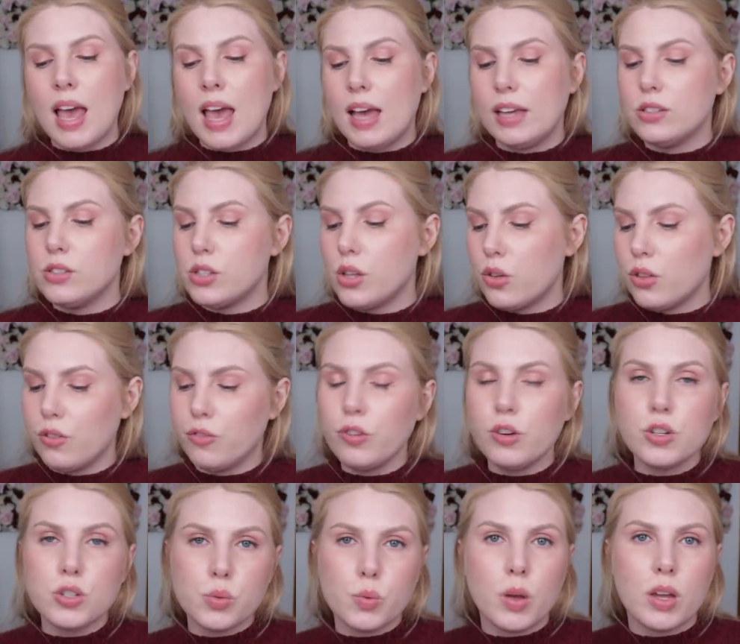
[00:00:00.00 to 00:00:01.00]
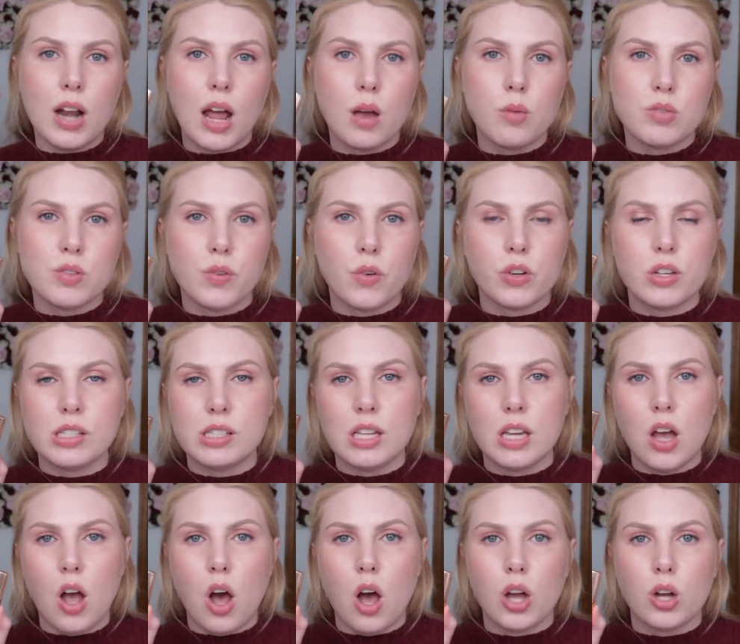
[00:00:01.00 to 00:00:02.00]
And so the first one I was
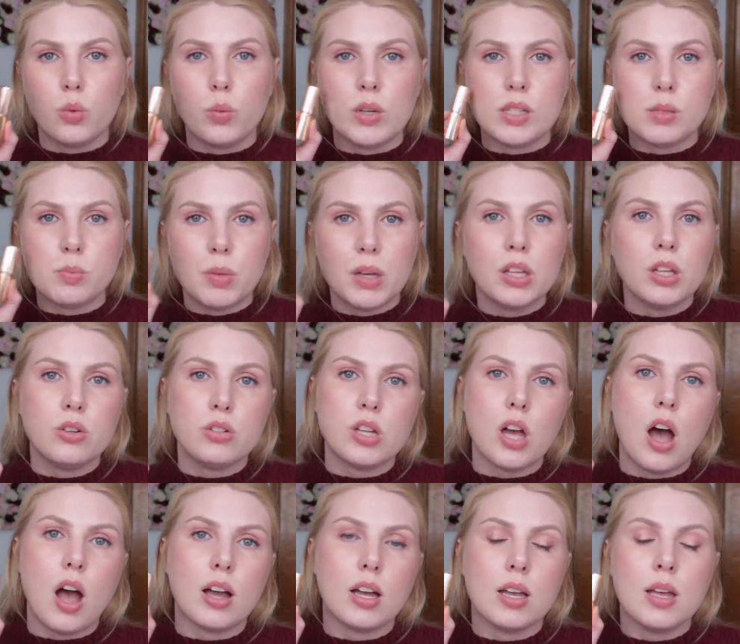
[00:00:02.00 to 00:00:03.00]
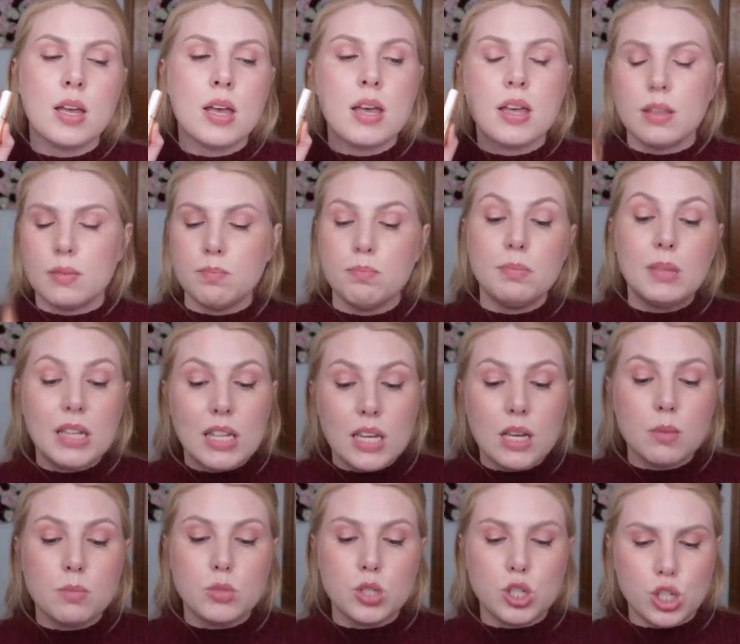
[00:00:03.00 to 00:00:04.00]
focusing on was Pillow Talk
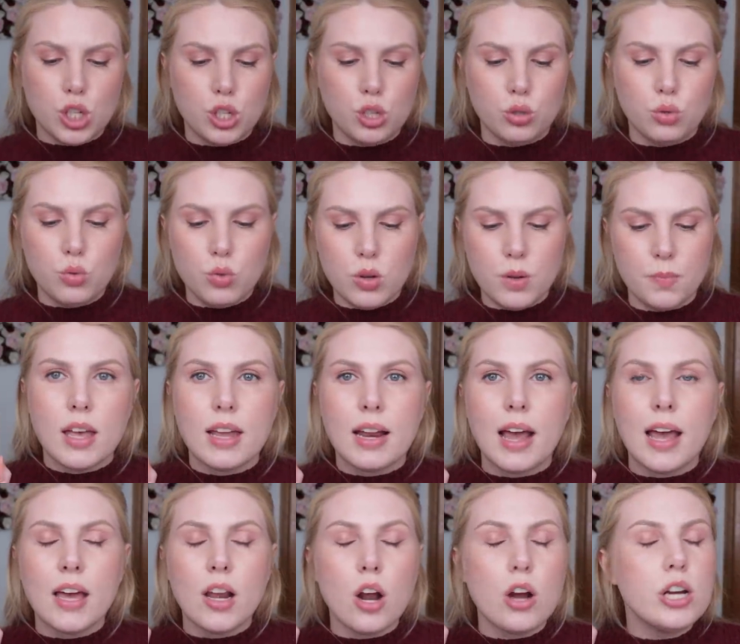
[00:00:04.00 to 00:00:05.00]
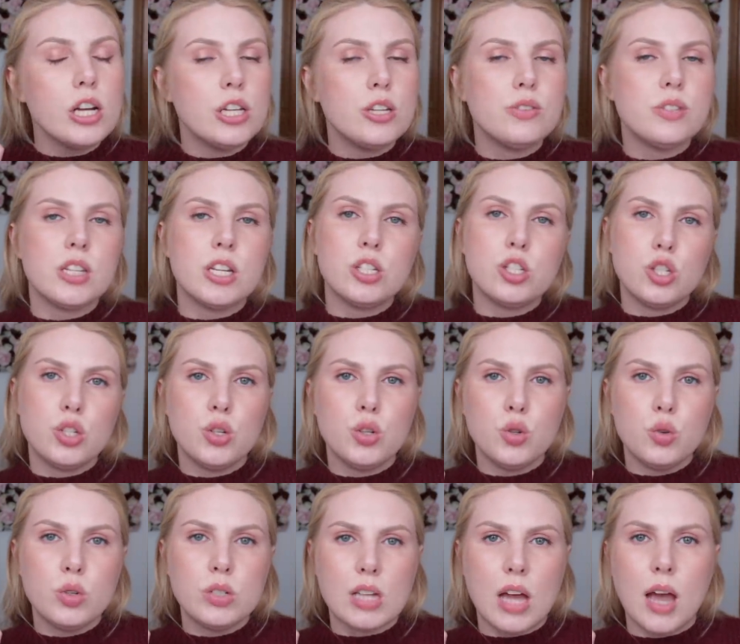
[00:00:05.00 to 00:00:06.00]
medium two and I had already used it
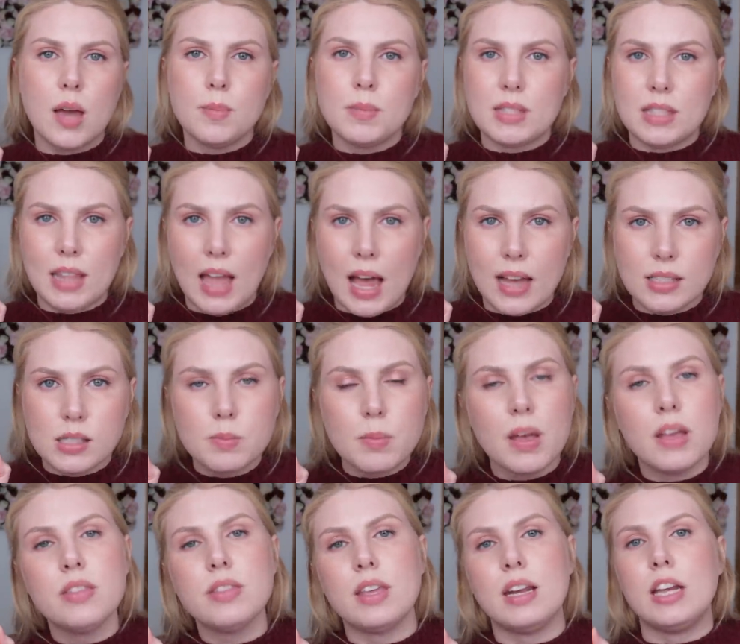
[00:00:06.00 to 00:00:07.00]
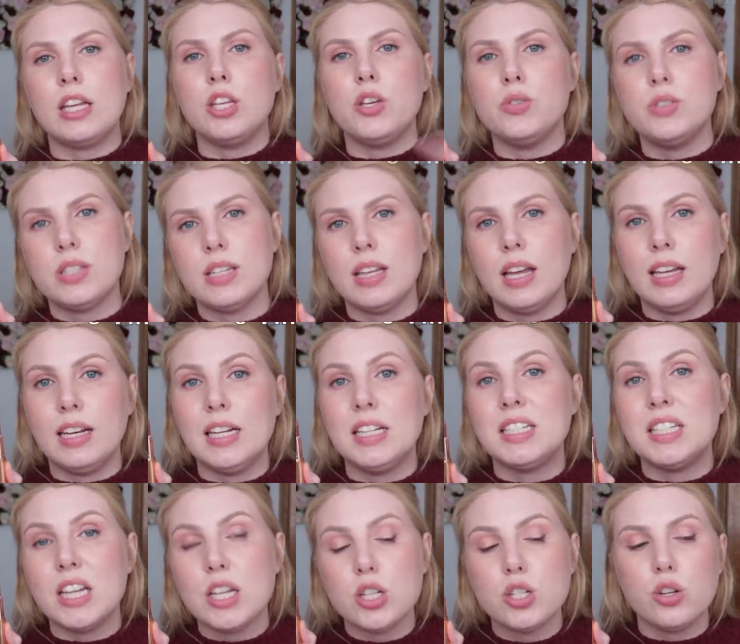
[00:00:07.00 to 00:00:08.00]
two times last month and I used it an
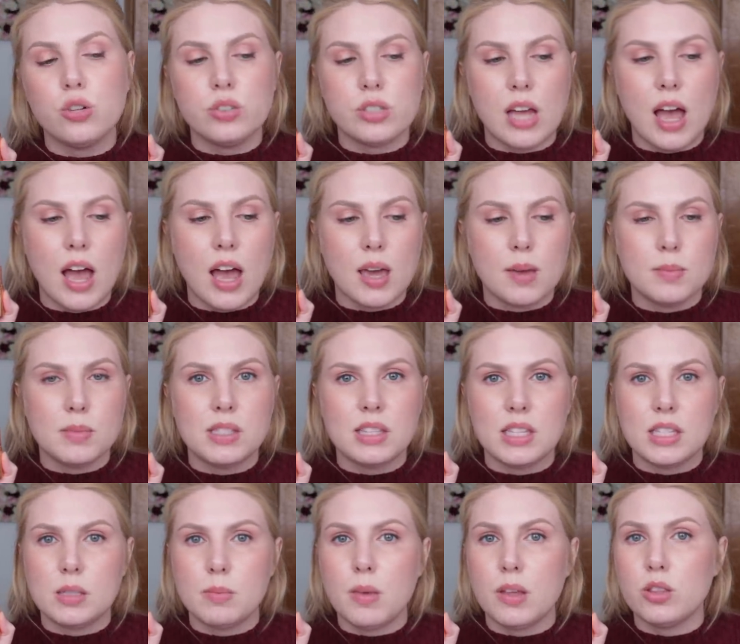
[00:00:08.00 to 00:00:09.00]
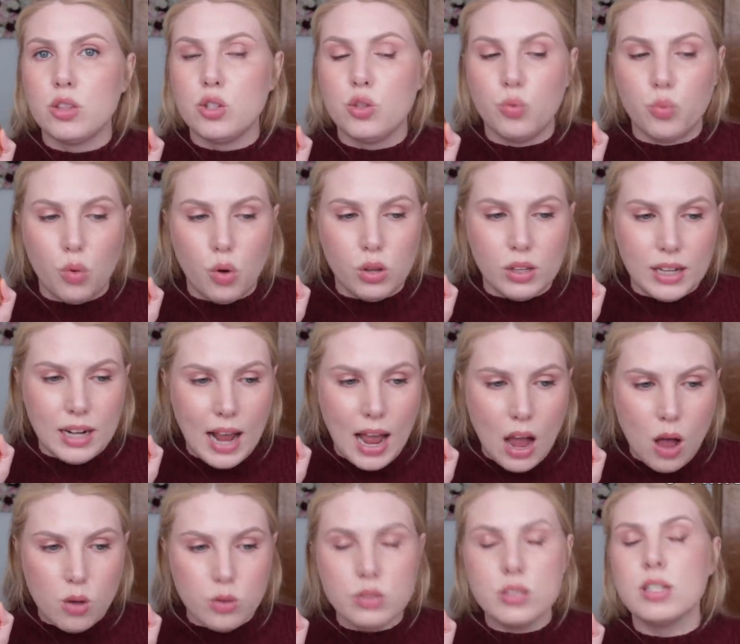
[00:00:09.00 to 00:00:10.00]
additional times this month to roll it
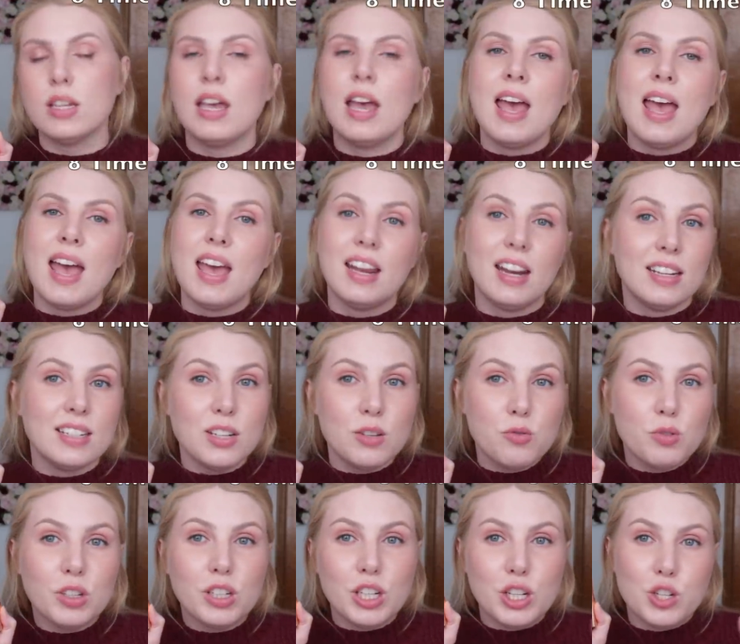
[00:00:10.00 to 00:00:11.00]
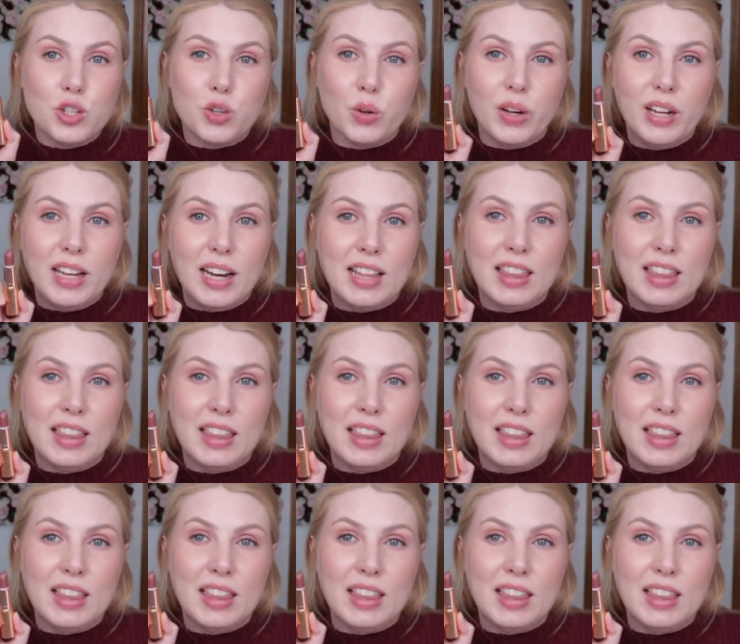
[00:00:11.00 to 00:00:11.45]
out and I did really enjoy it.